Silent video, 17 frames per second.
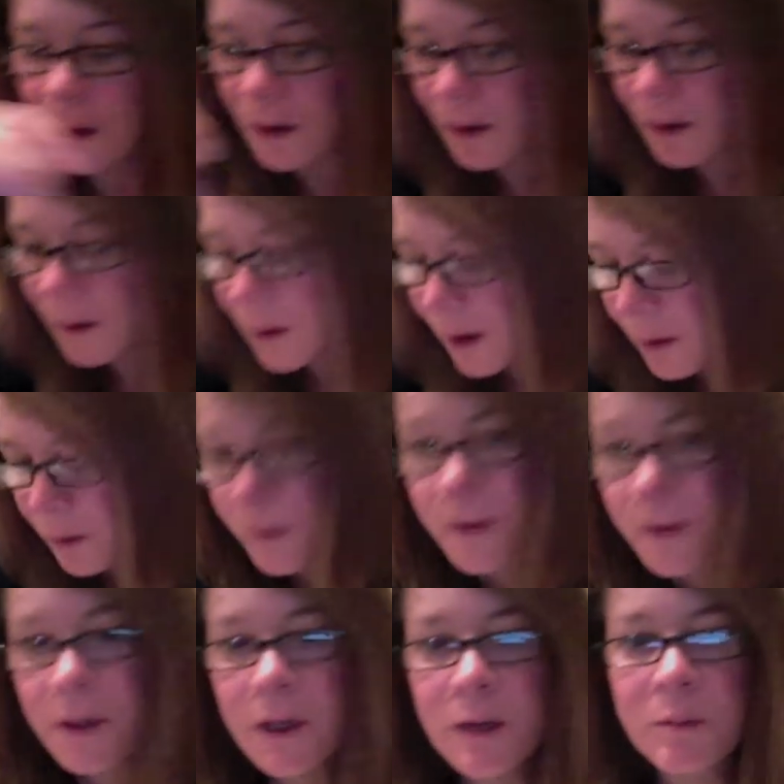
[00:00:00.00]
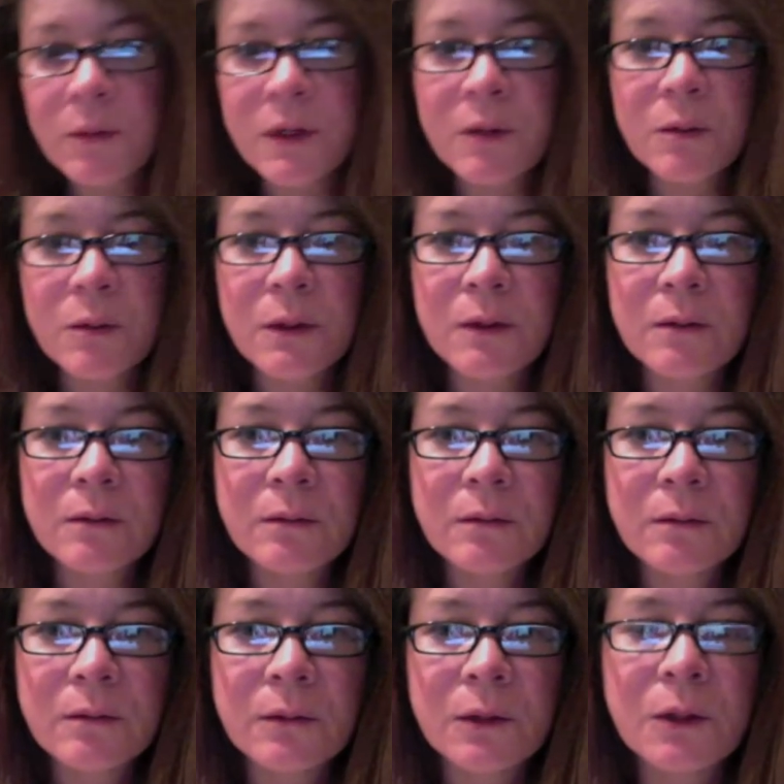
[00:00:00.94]
Now with the empty one,
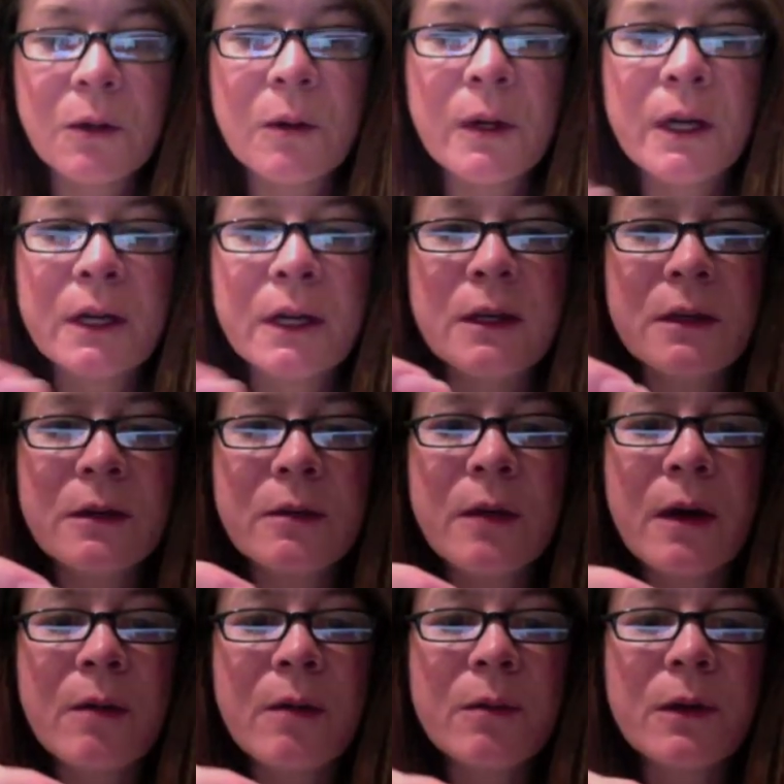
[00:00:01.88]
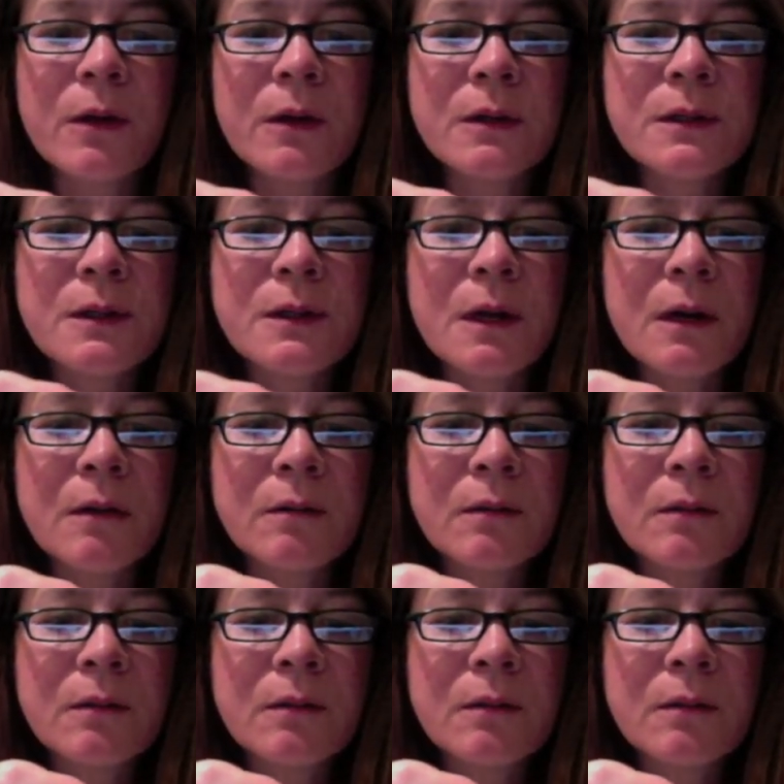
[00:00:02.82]
we'll go ahead and do that one also.